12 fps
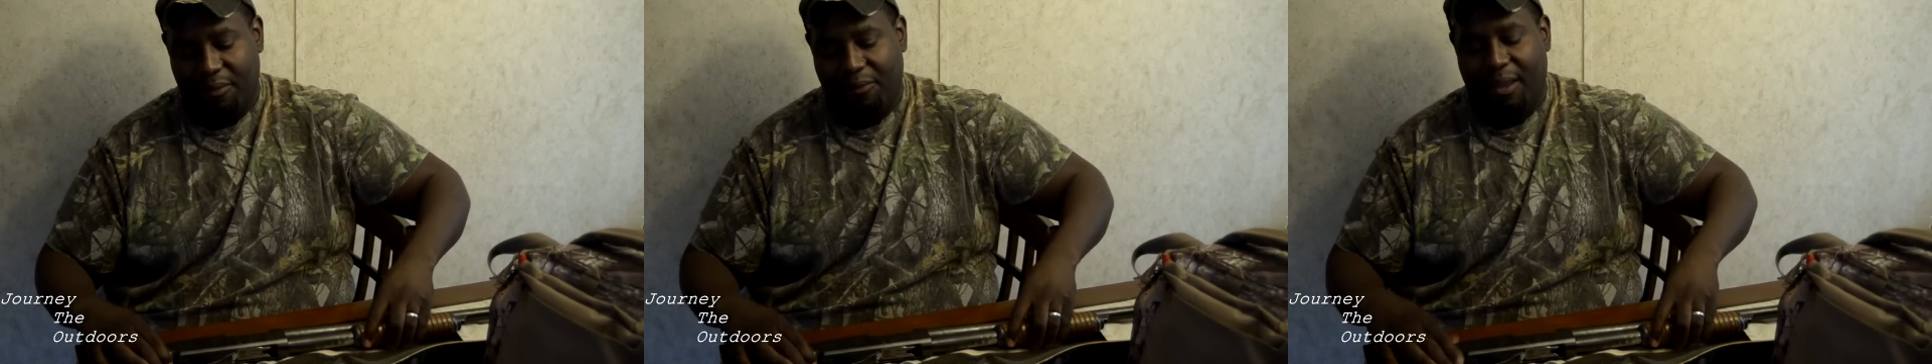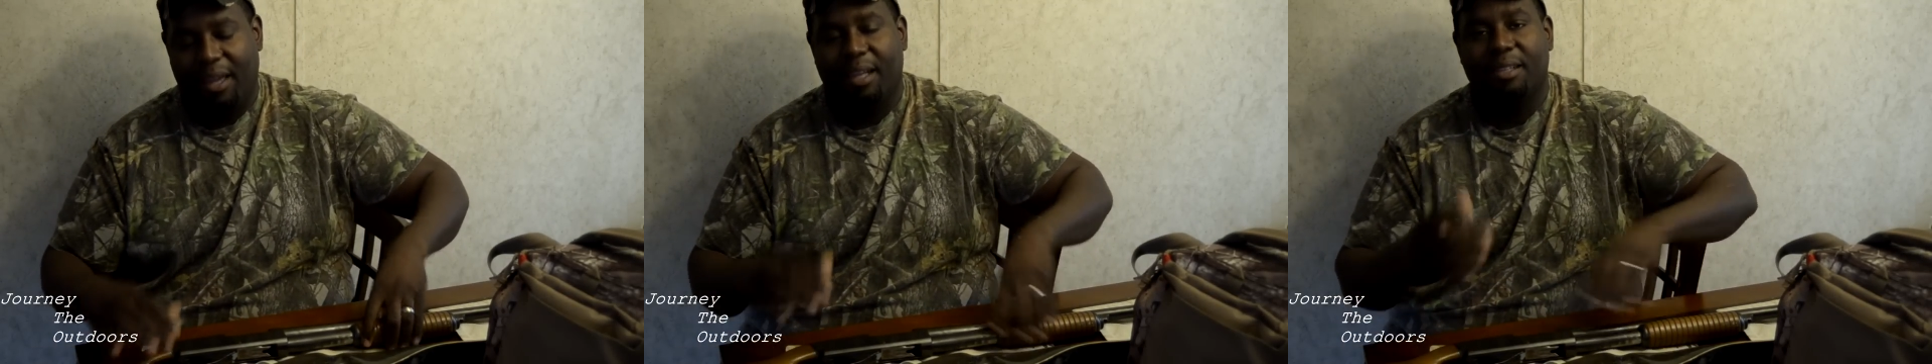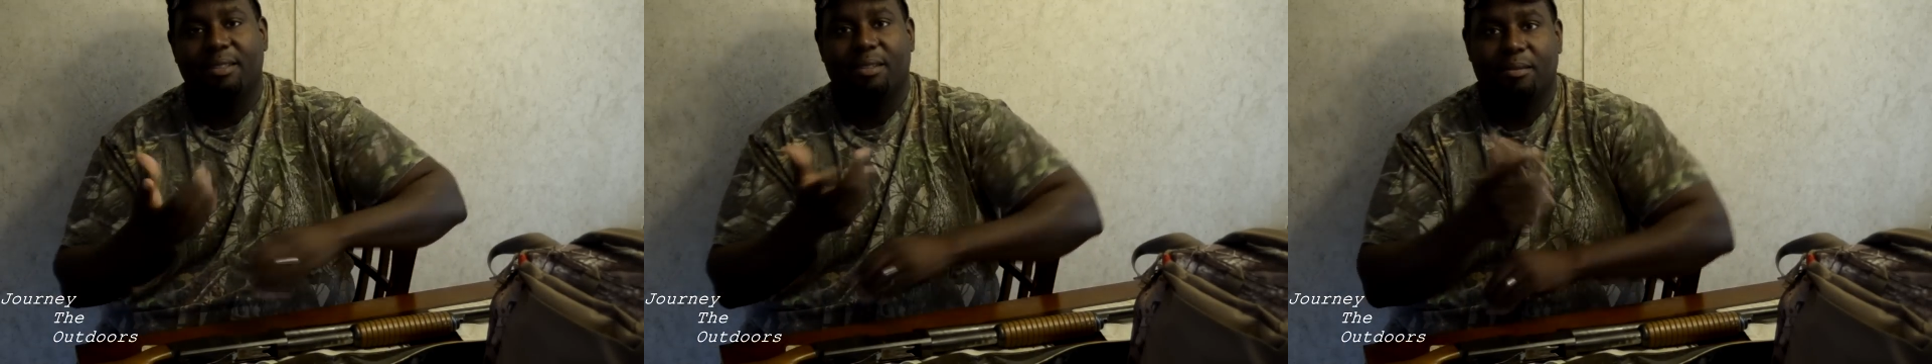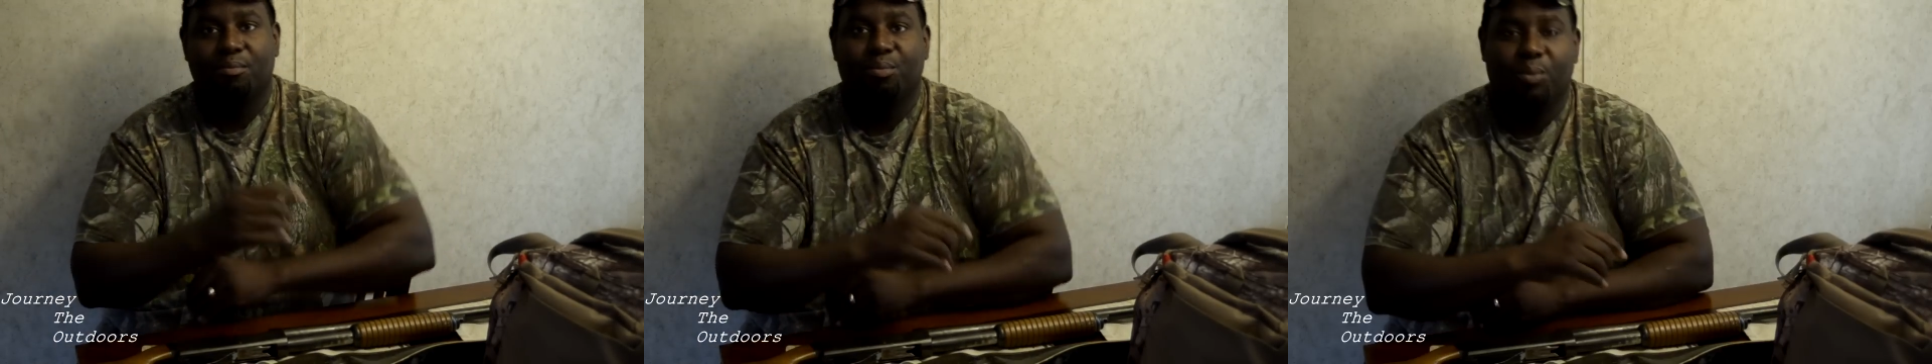fans
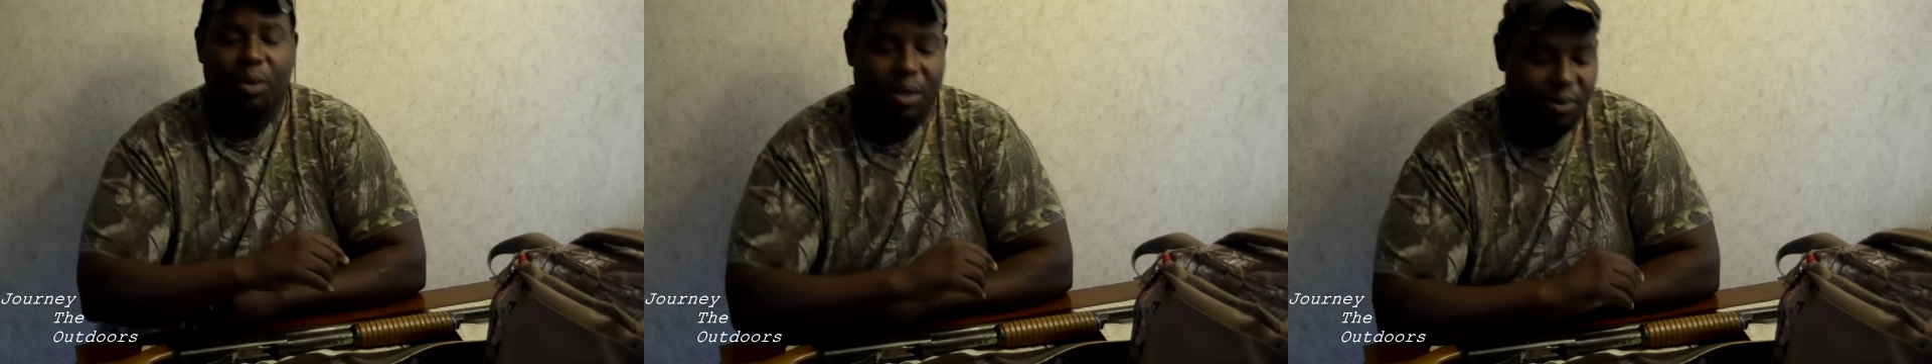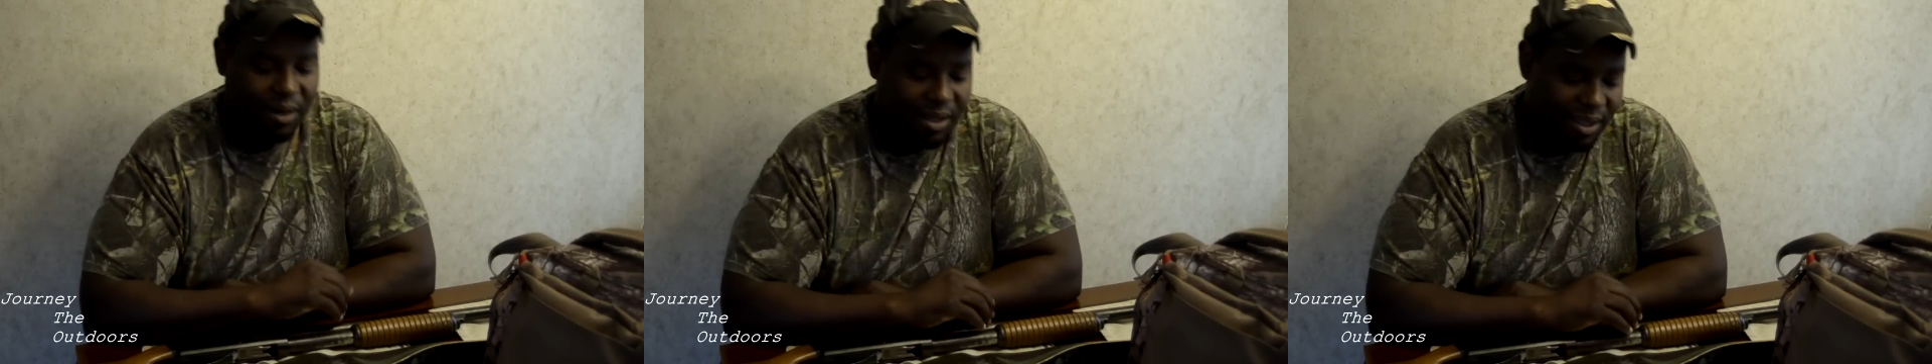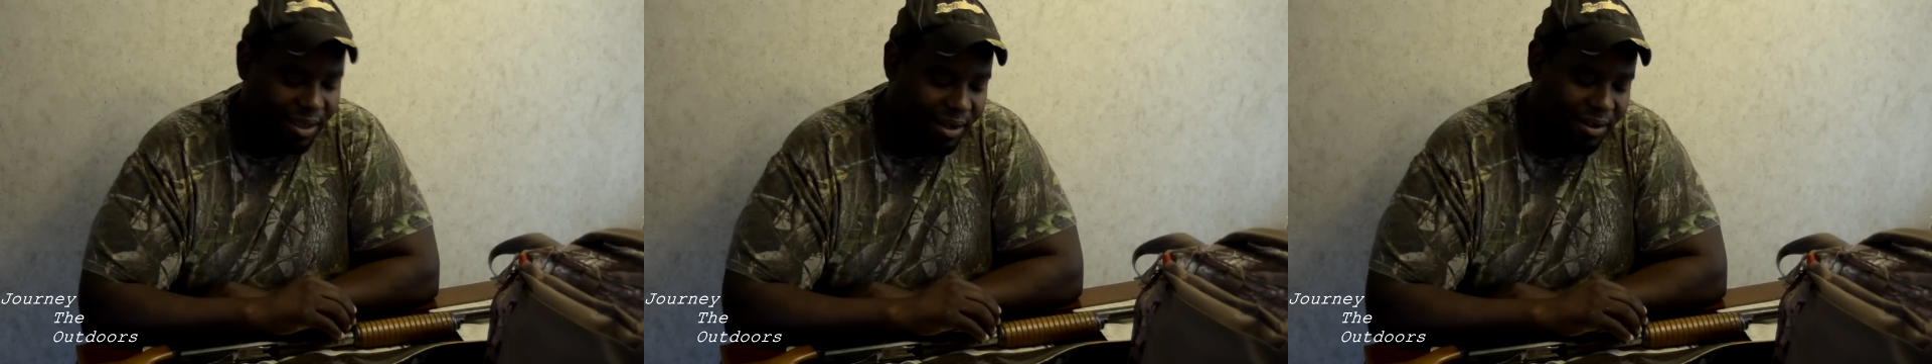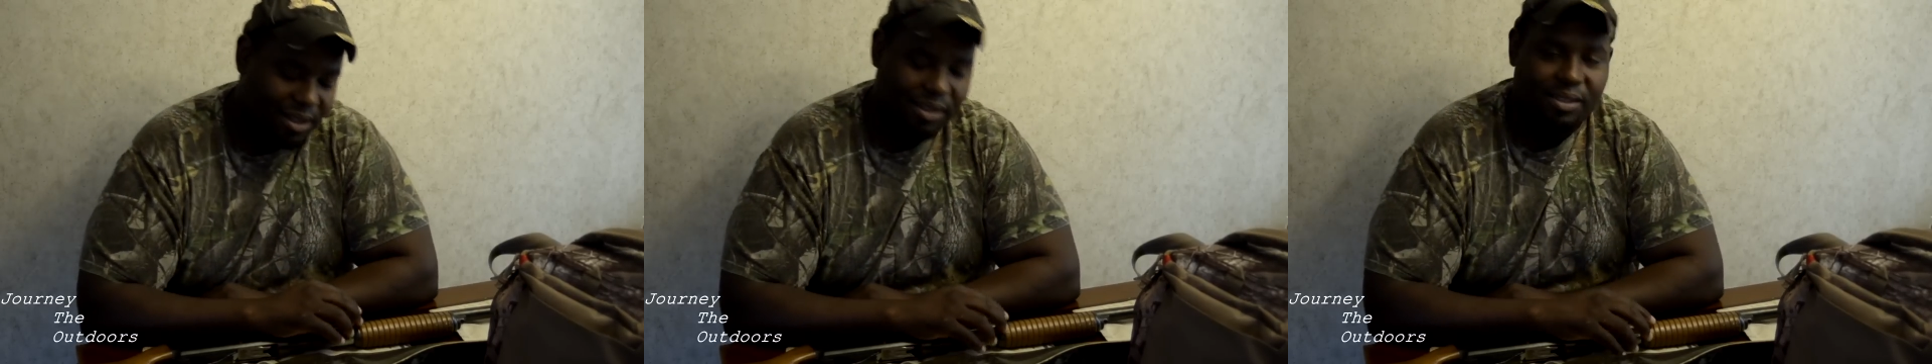pretty quickly
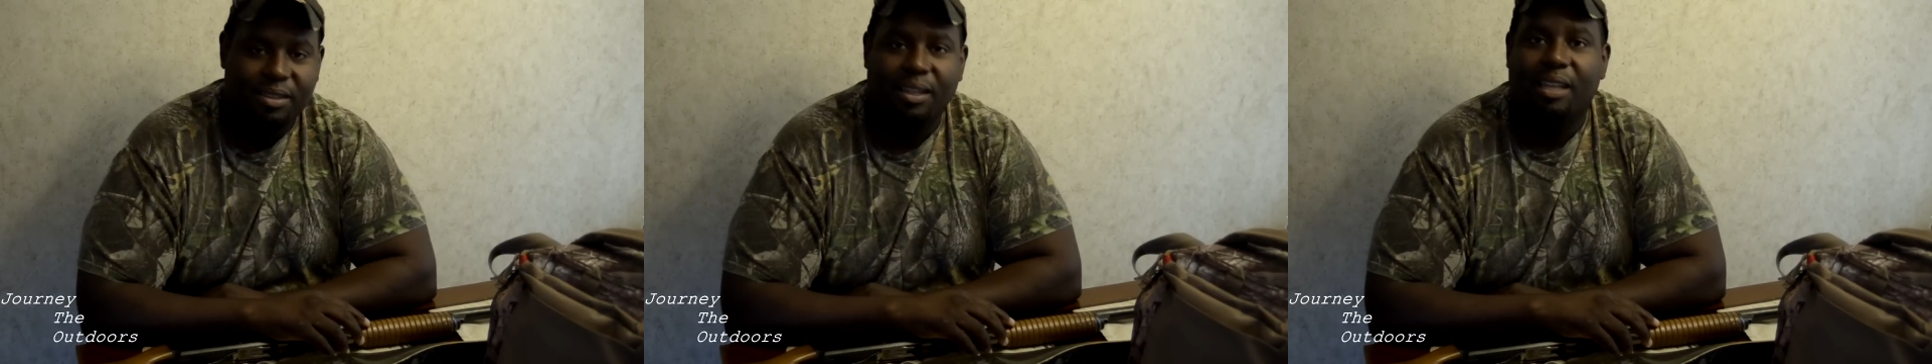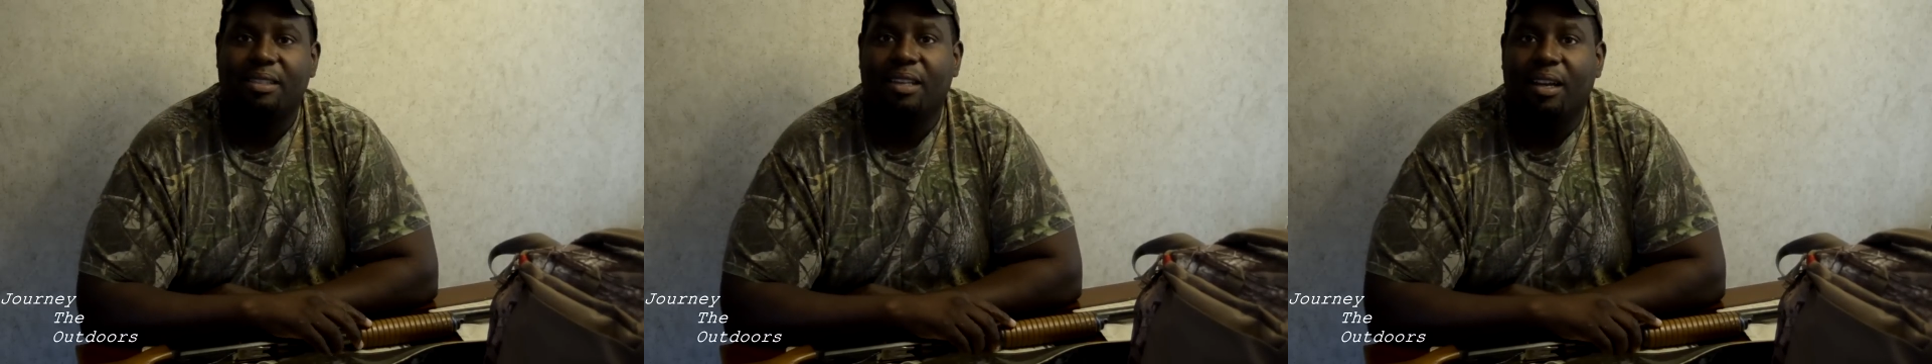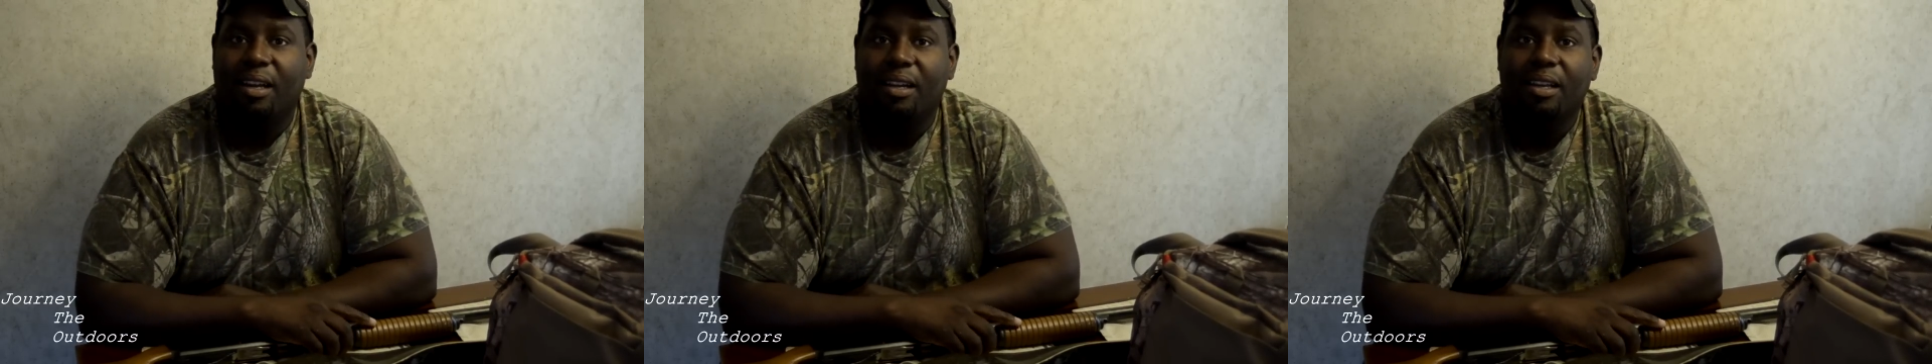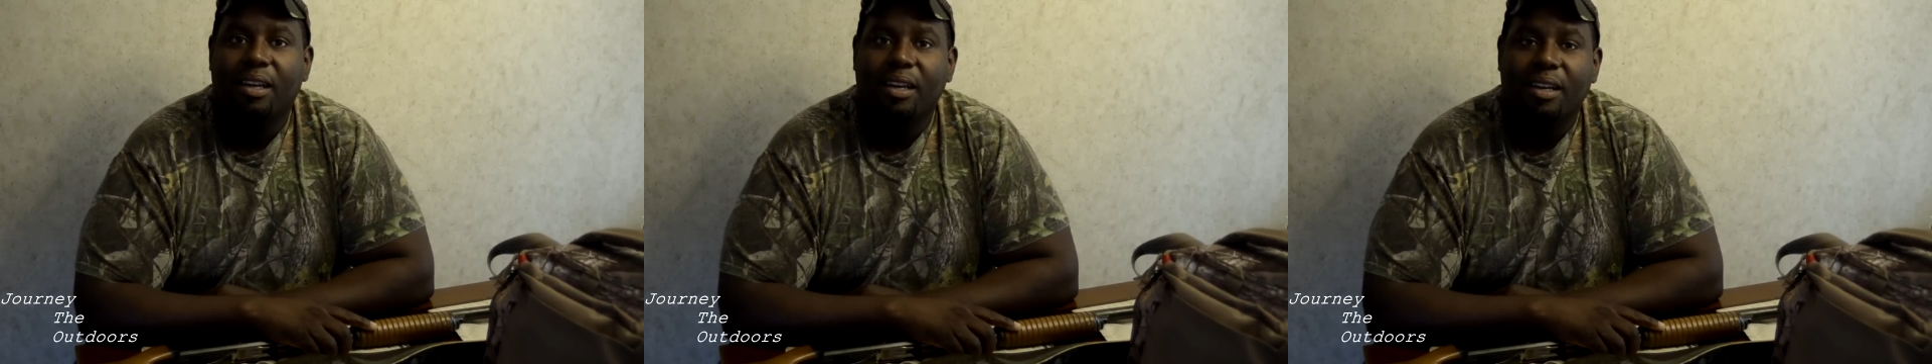there. That's good
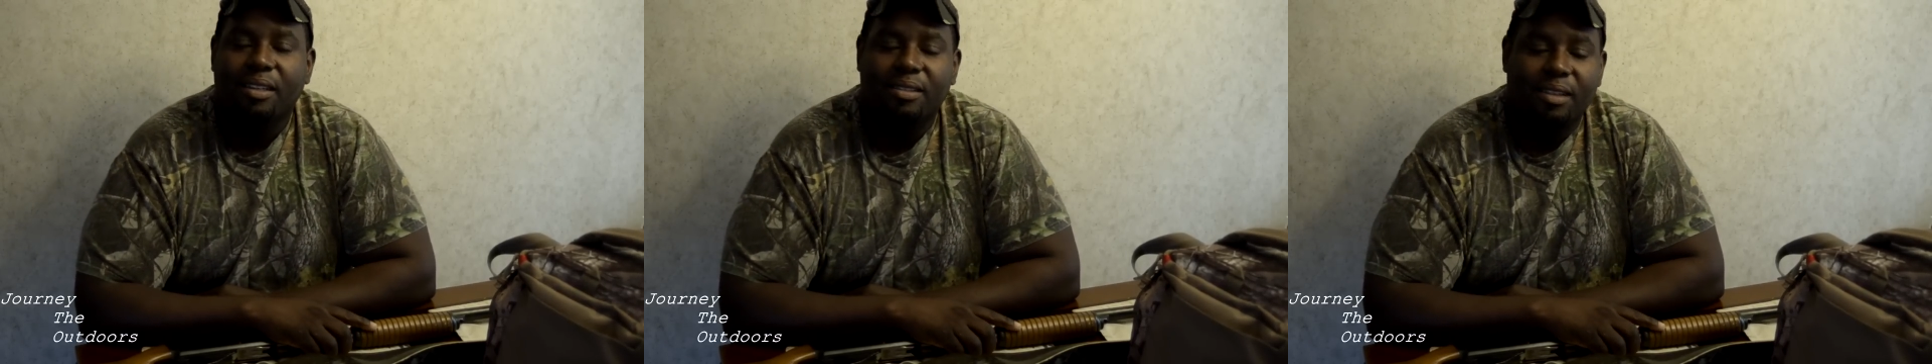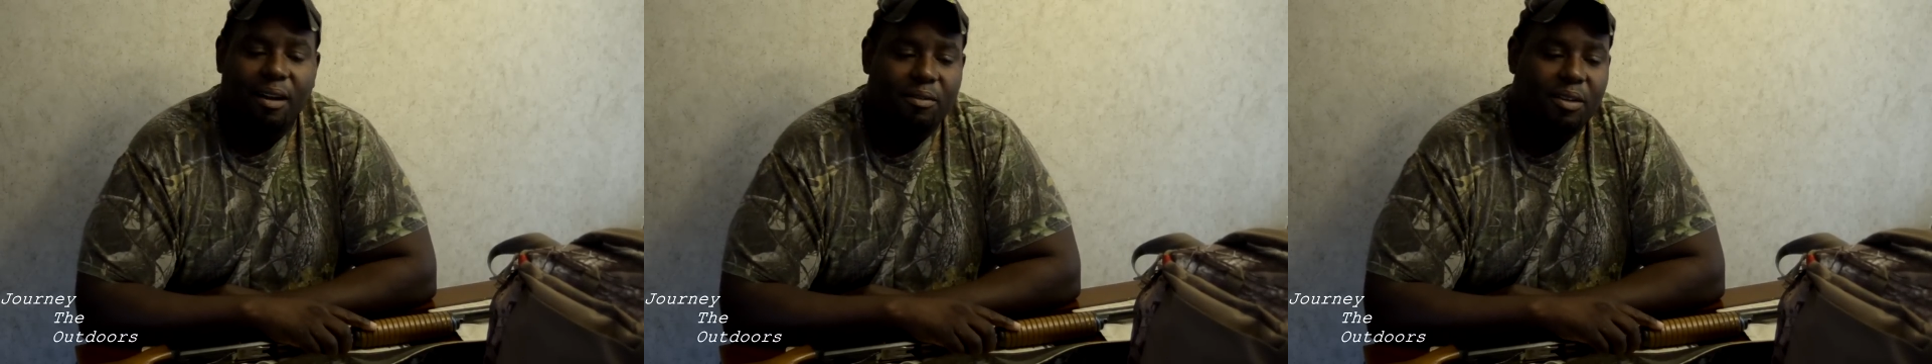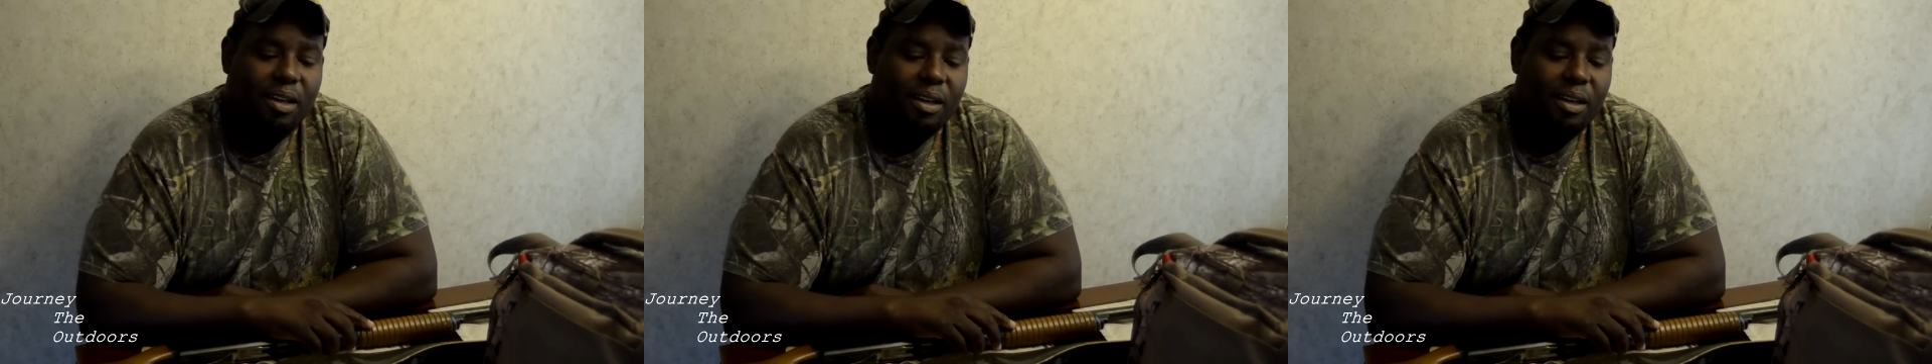stuff.